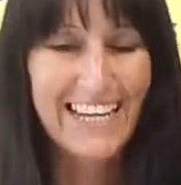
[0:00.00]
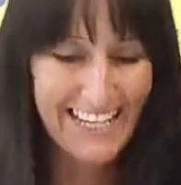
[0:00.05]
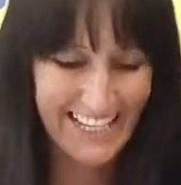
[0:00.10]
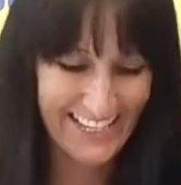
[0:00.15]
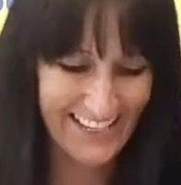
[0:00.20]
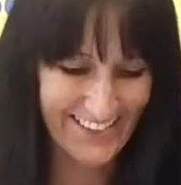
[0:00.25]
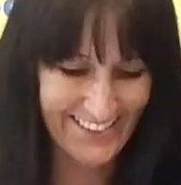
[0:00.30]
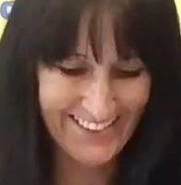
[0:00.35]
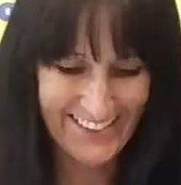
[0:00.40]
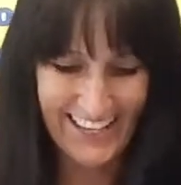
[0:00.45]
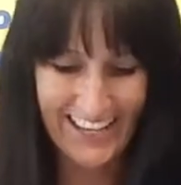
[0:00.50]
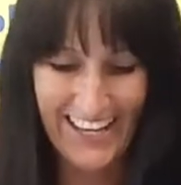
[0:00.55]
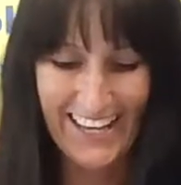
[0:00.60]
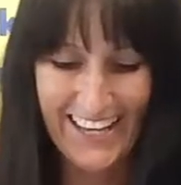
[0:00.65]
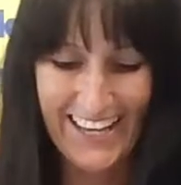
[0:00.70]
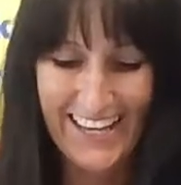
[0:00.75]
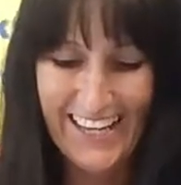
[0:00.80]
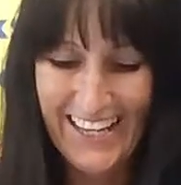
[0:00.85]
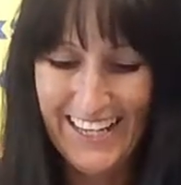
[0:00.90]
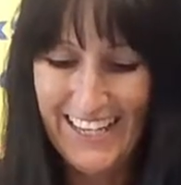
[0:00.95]

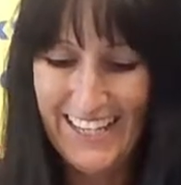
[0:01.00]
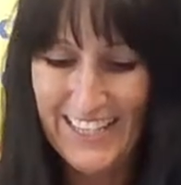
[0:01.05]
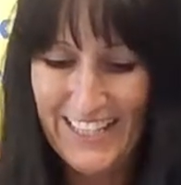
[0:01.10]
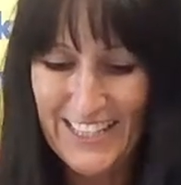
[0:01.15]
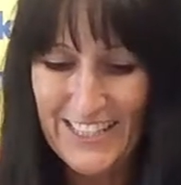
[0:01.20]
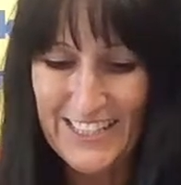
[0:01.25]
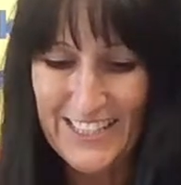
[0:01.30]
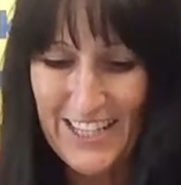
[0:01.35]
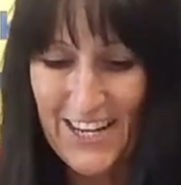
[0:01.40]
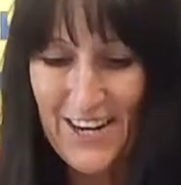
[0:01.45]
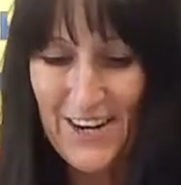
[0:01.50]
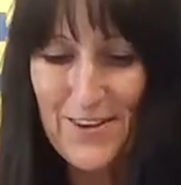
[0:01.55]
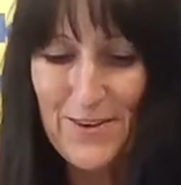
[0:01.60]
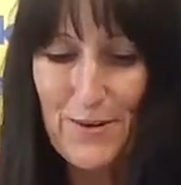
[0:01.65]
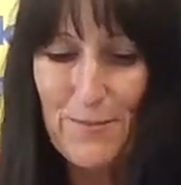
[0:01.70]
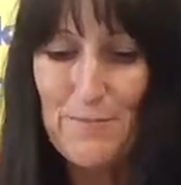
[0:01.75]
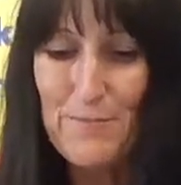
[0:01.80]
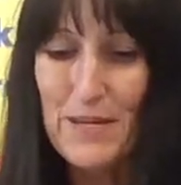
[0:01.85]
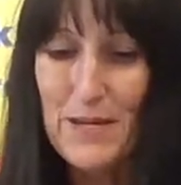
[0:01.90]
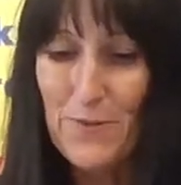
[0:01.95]
Okay, so
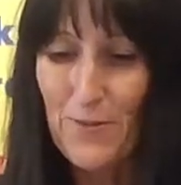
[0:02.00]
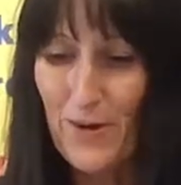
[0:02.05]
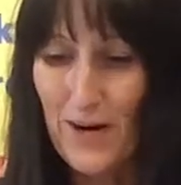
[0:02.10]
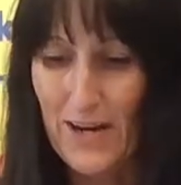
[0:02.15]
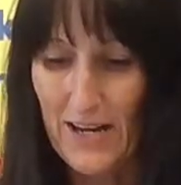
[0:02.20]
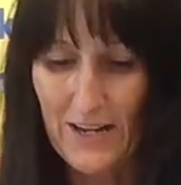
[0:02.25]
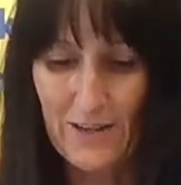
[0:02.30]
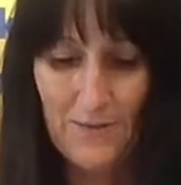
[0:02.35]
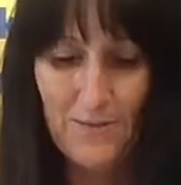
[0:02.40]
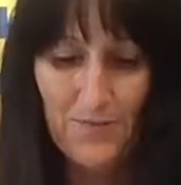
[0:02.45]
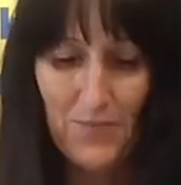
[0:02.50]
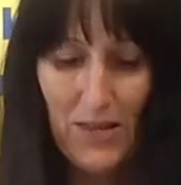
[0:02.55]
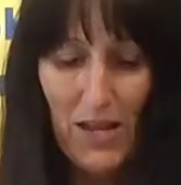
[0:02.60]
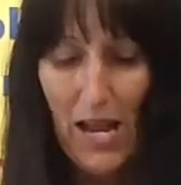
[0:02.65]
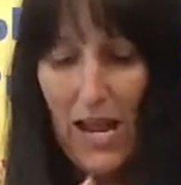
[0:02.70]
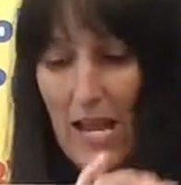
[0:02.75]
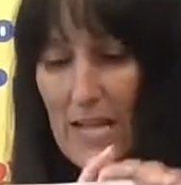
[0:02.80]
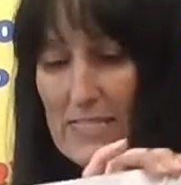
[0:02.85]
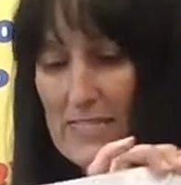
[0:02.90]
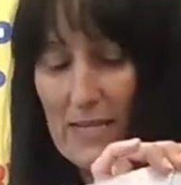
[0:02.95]
meanwhile,
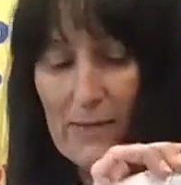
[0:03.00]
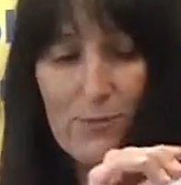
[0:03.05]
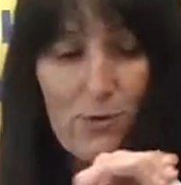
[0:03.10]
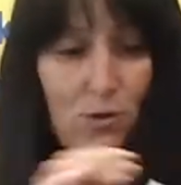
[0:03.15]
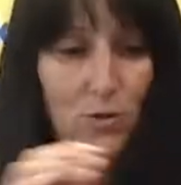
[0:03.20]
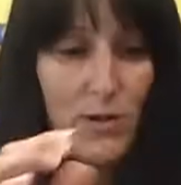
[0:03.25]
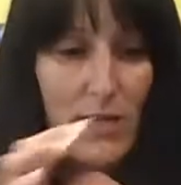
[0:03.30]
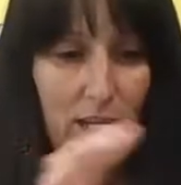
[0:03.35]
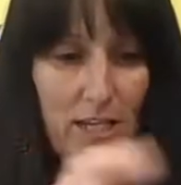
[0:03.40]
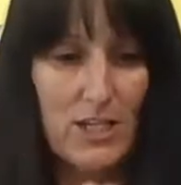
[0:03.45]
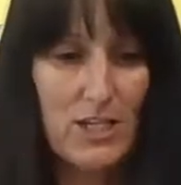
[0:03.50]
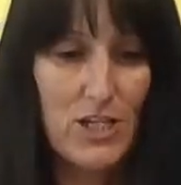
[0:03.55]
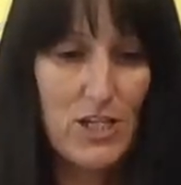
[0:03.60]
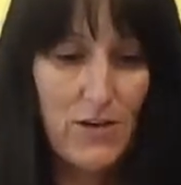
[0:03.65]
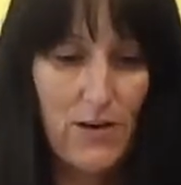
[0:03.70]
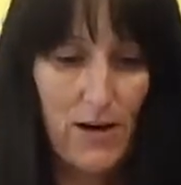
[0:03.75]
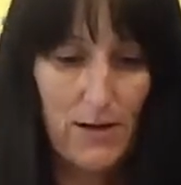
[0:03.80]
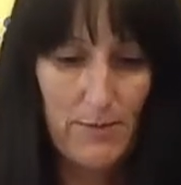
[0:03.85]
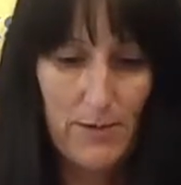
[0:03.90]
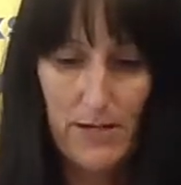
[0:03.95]
as I'm talking to you,
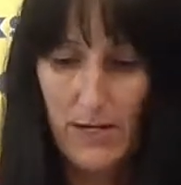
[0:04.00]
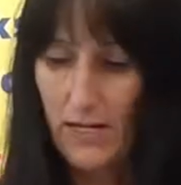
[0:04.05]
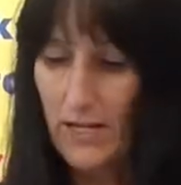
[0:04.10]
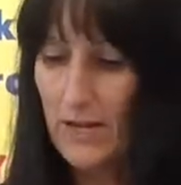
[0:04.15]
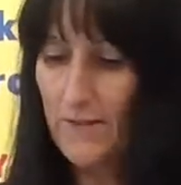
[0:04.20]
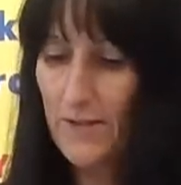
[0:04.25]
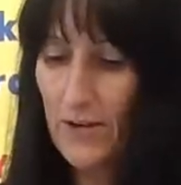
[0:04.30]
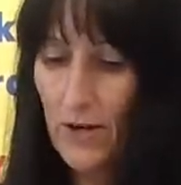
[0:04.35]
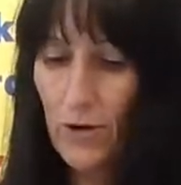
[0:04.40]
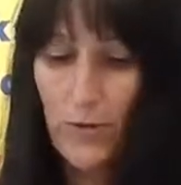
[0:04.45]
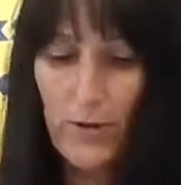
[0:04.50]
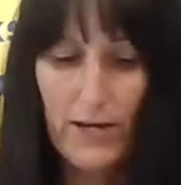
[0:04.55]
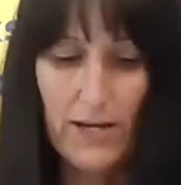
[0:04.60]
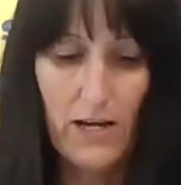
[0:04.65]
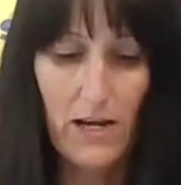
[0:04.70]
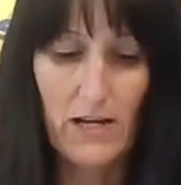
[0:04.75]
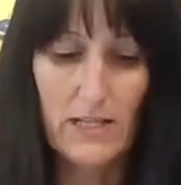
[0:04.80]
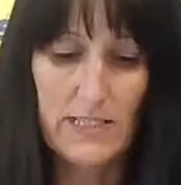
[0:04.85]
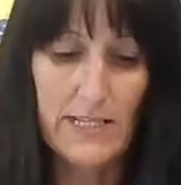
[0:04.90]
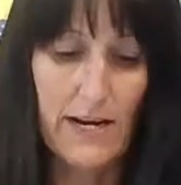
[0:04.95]
I'm going to give a quick
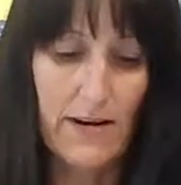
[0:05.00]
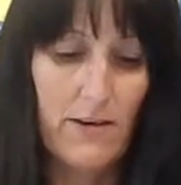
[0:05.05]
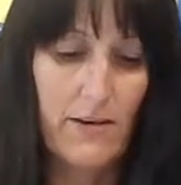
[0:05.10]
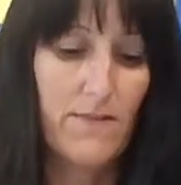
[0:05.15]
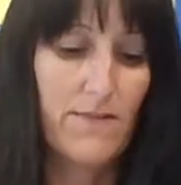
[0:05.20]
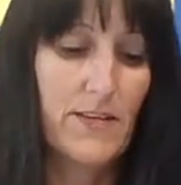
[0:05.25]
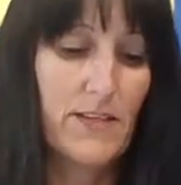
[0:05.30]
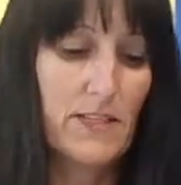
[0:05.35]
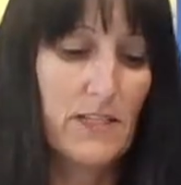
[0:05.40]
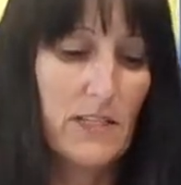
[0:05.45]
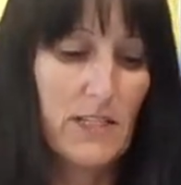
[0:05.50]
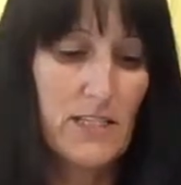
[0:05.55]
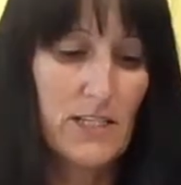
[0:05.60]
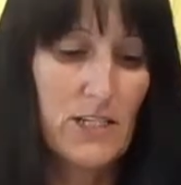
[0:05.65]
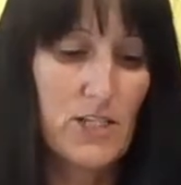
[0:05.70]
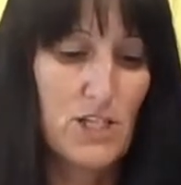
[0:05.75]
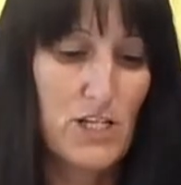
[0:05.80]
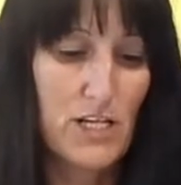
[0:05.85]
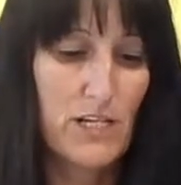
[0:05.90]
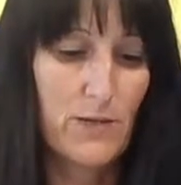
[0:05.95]
cut out of this because I
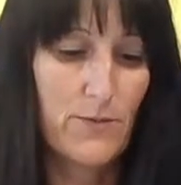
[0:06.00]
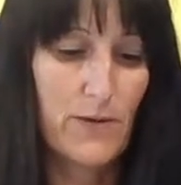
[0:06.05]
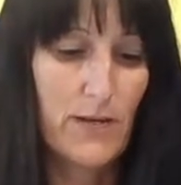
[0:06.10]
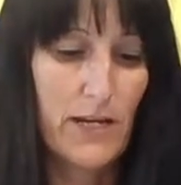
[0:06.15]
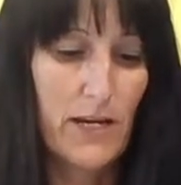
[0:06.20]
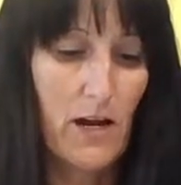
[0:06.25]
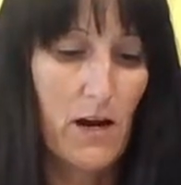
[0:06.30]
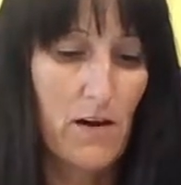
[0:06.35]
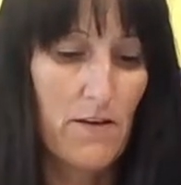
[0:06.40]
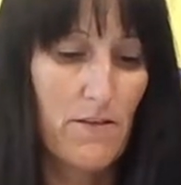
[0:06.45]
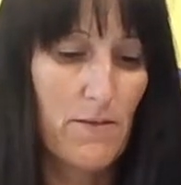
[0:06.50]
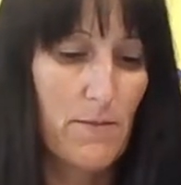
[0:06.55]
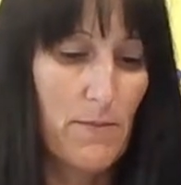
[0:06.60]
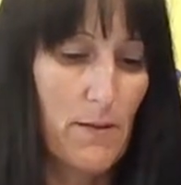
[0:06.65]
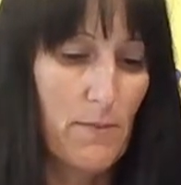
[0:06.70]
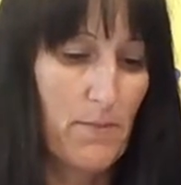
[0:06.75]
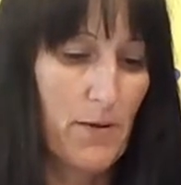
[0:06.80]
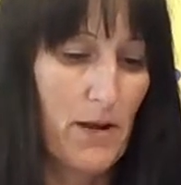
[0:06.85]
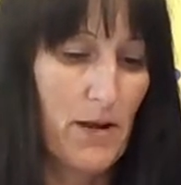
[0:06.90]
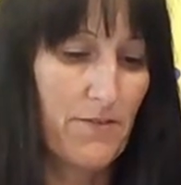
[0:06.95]
genuinely can't
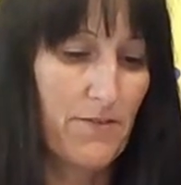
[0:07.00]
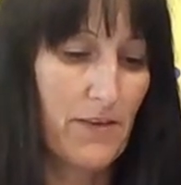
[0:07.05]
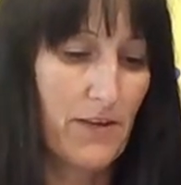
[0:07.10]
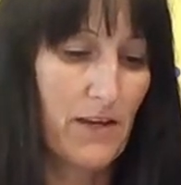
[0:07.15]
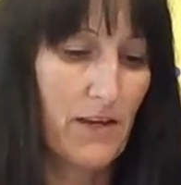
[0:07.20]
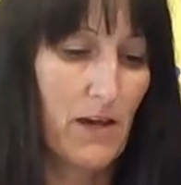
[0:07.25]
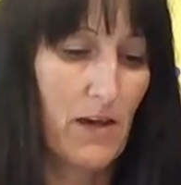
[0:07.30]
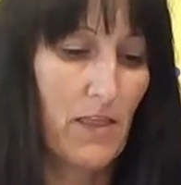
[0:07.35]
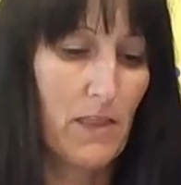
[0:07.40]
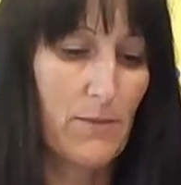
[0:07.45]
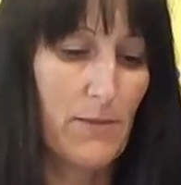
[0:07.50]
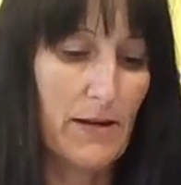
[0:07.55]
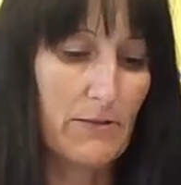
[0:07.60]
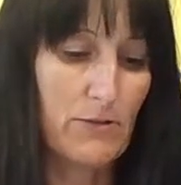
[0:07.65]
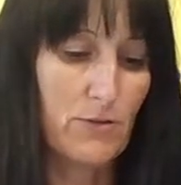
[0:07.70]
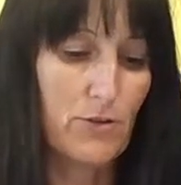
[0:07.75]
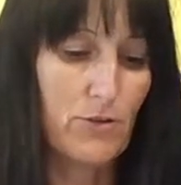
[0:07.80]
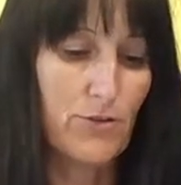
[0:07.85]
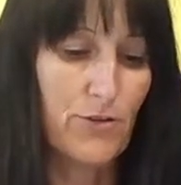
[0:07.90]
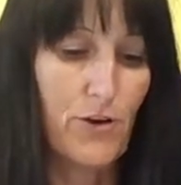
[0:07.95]
remember if I cut them
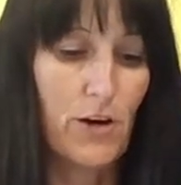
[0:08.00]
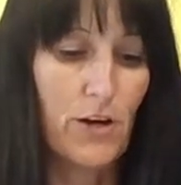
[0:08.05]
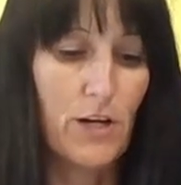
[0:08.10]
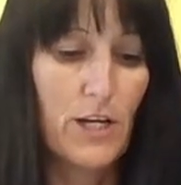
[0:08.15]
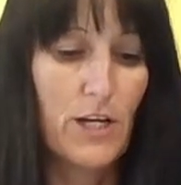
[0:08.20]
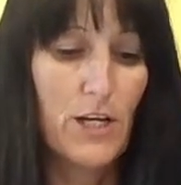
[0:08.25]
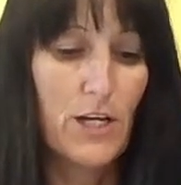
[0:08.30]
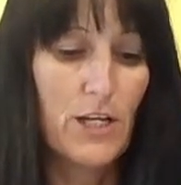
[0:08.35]
out or not.